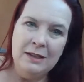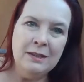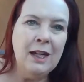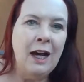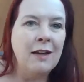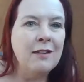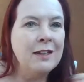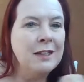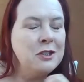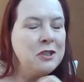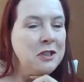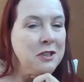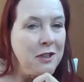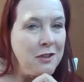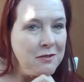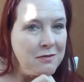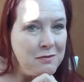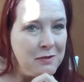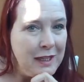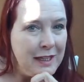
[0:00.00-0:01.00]
not unless you
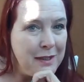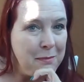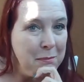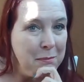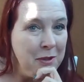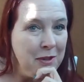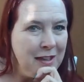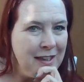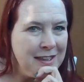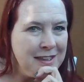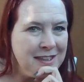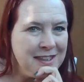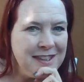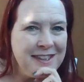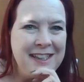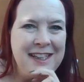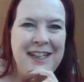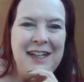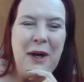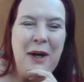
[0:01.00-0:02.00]
don't write the books.
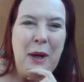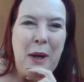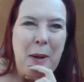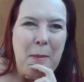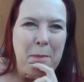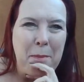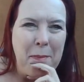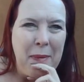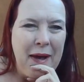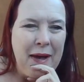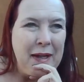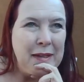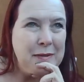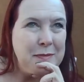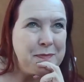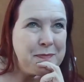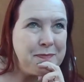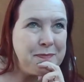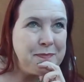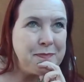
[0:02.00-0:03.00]

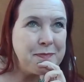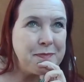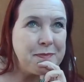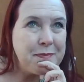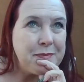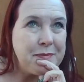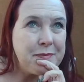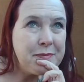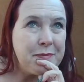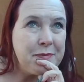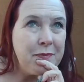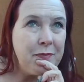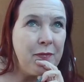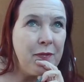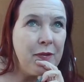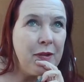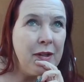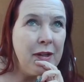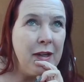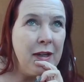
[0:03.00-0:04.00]
But
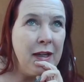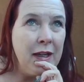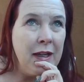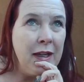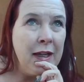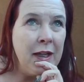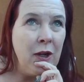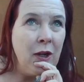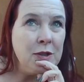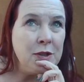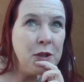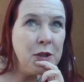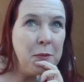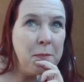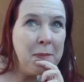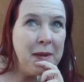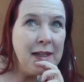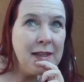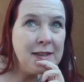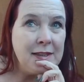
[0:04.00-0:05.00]
it also
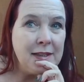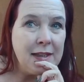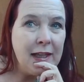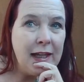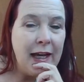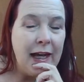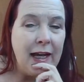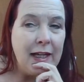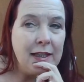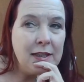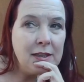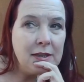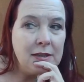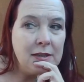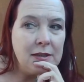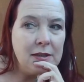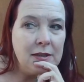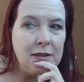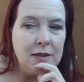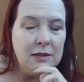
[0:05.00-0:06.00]
means that,
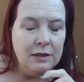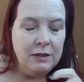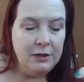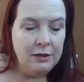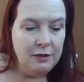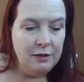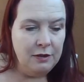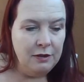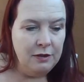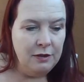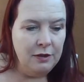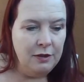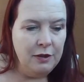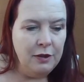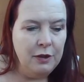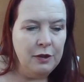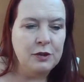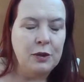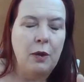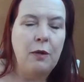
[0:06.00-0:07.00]

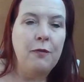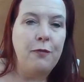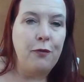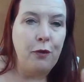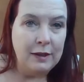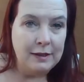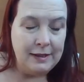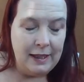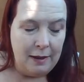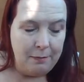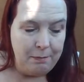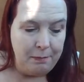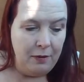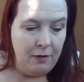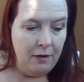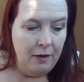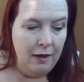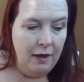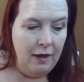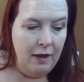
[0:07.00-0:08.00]
so for
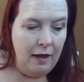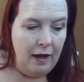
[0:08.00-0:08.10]
example,